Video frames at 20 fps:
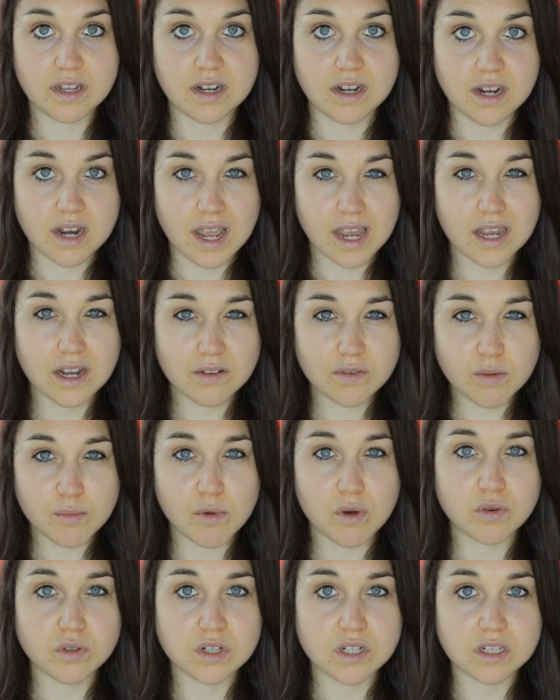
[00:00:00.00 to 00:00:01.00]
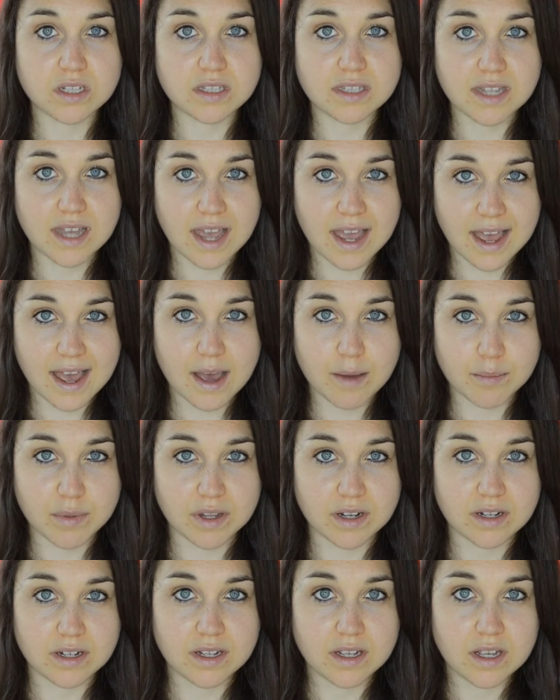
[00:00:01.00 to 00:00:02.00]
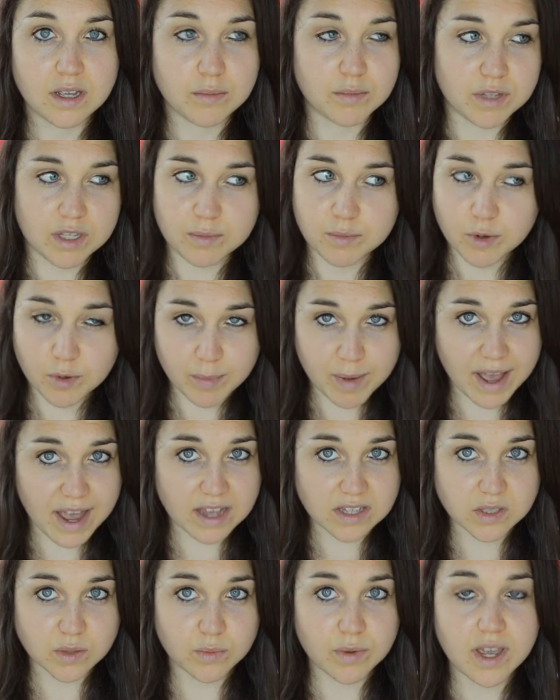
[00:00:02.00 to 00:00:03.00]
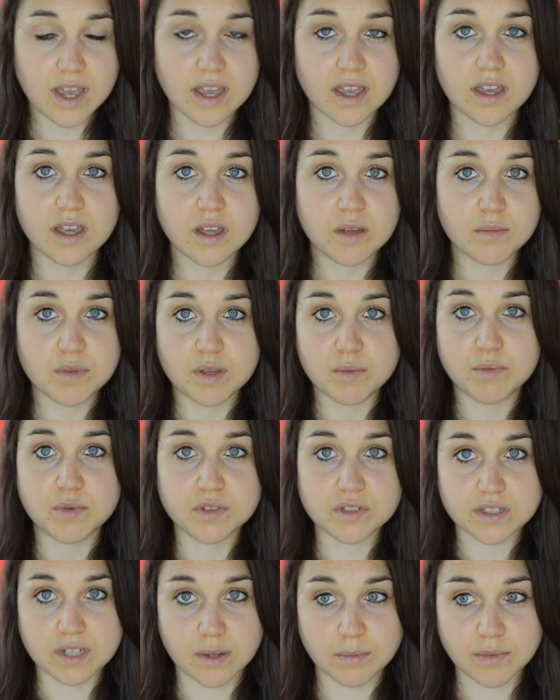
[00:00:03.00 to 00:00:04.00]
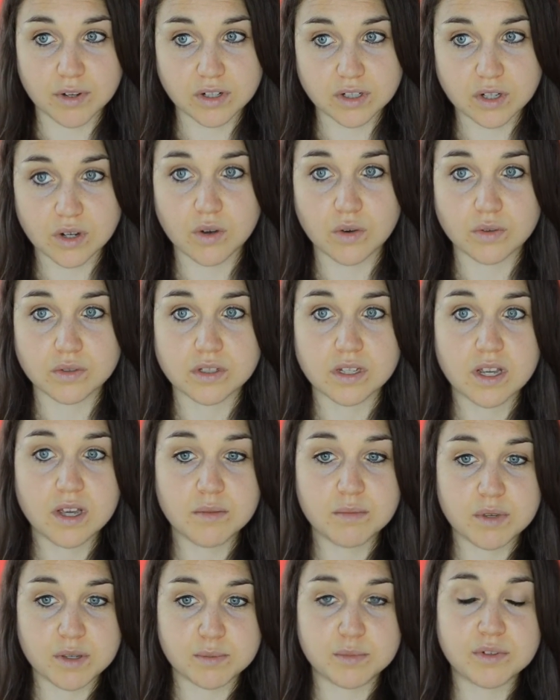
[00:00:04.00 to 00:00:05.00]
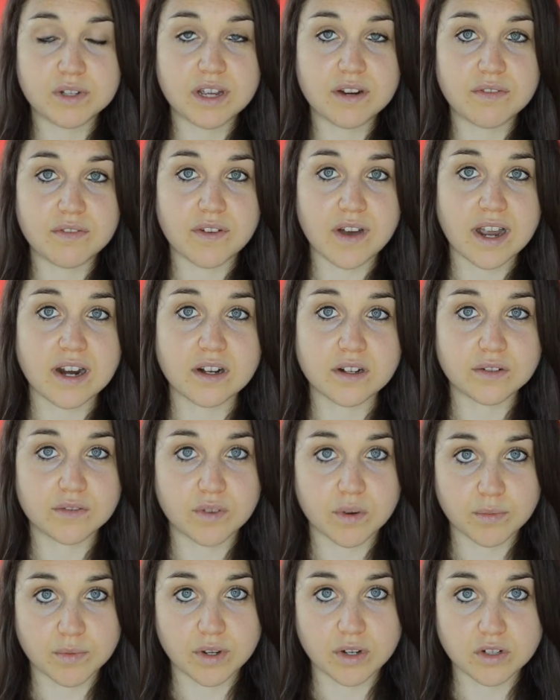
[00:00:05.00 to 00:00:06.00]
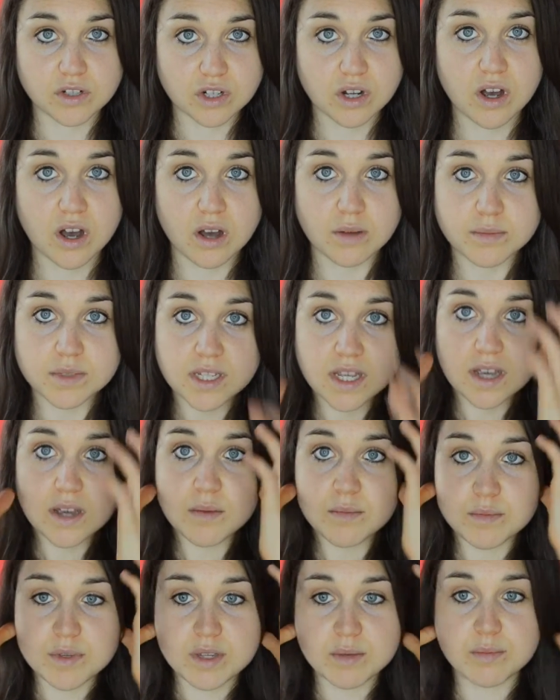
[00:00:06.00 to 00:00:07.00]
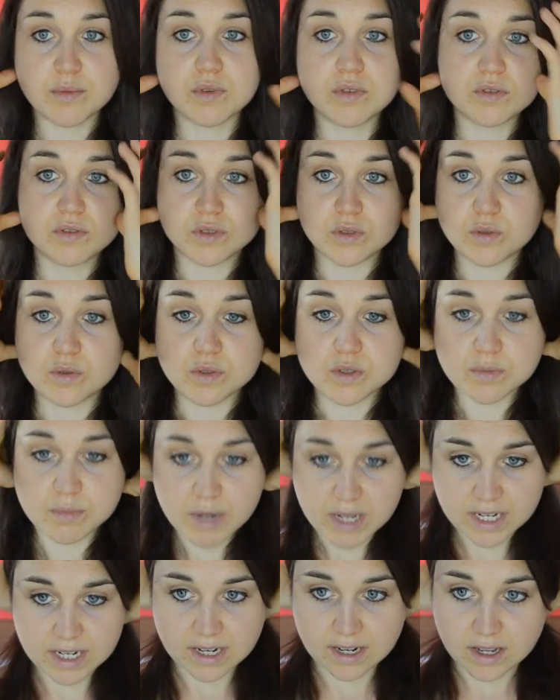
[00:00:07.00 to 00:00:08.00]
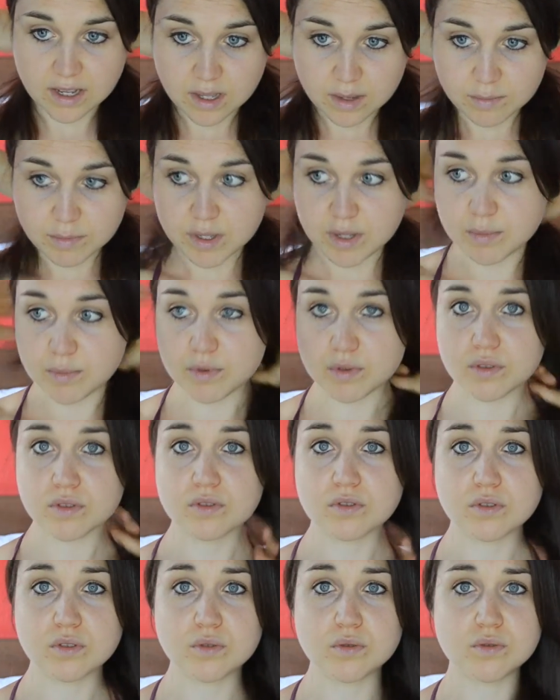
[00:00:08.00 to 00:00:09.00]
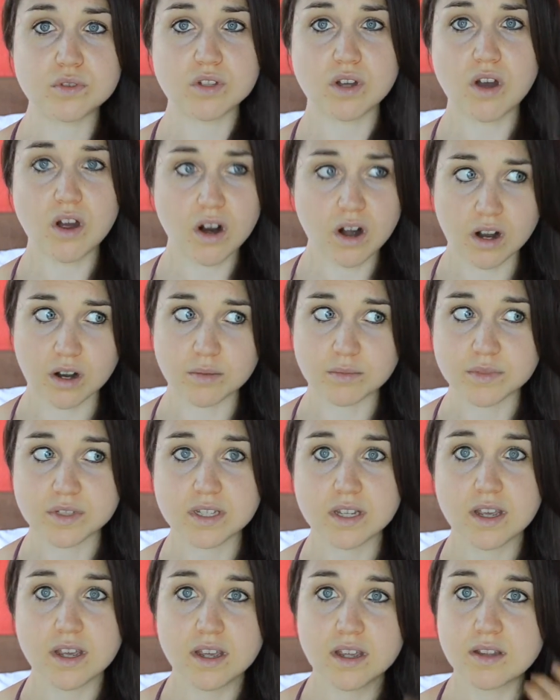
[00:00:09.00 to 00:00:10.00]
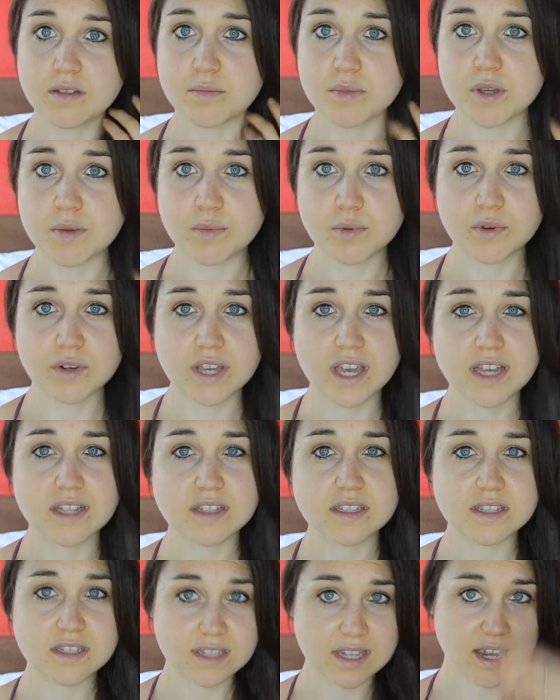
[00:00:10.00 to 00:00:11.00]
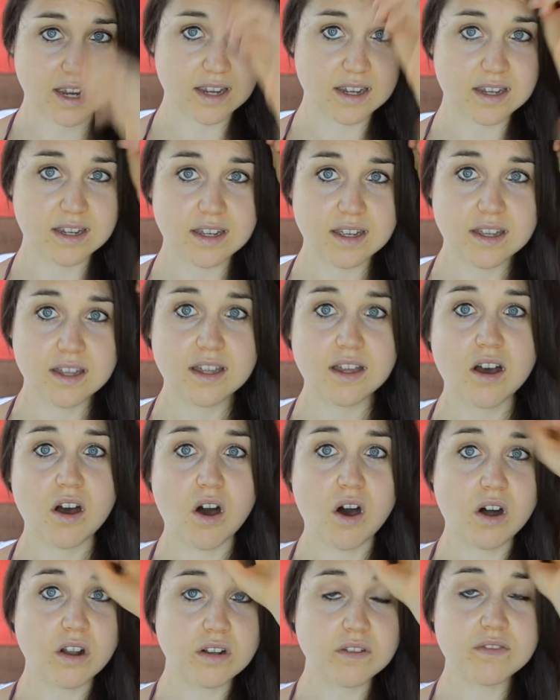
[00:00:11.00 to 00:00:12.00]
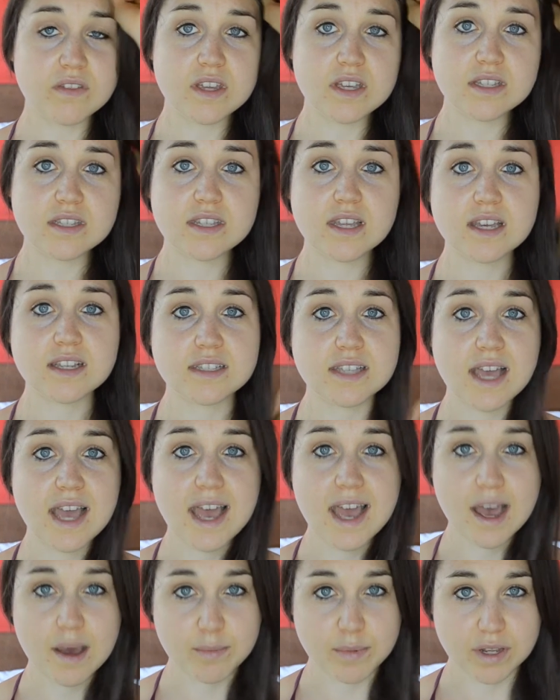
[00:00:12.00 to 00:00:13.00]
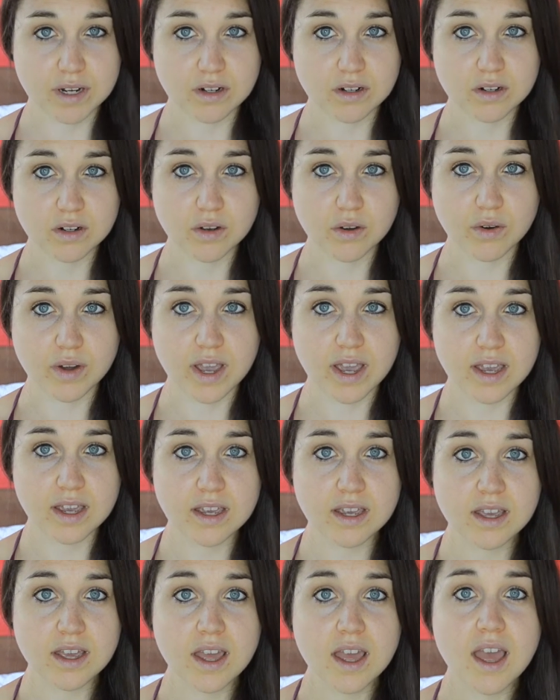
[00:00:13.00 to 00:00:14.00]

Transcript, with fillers: Negative emotions happen. People pass away. People stub their toes. People get fired from their jobs. People lose money. People lose arms. People get sick. All of these things happen, okay?